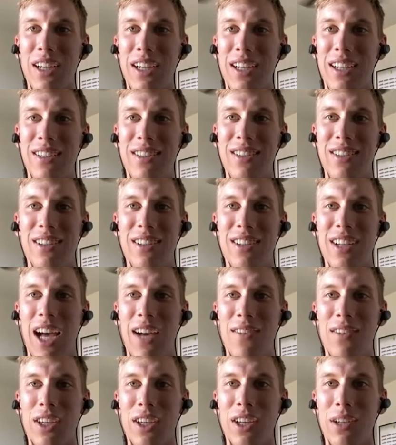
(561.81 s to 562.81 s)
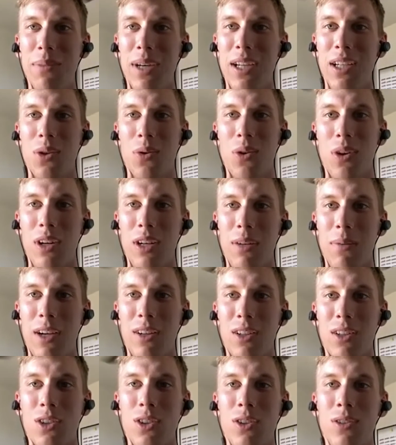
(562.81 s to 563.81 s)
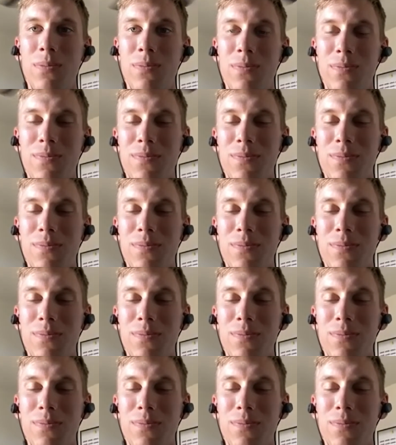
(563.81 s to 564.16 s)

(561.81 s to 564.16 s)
and have a good mentor in my uncle.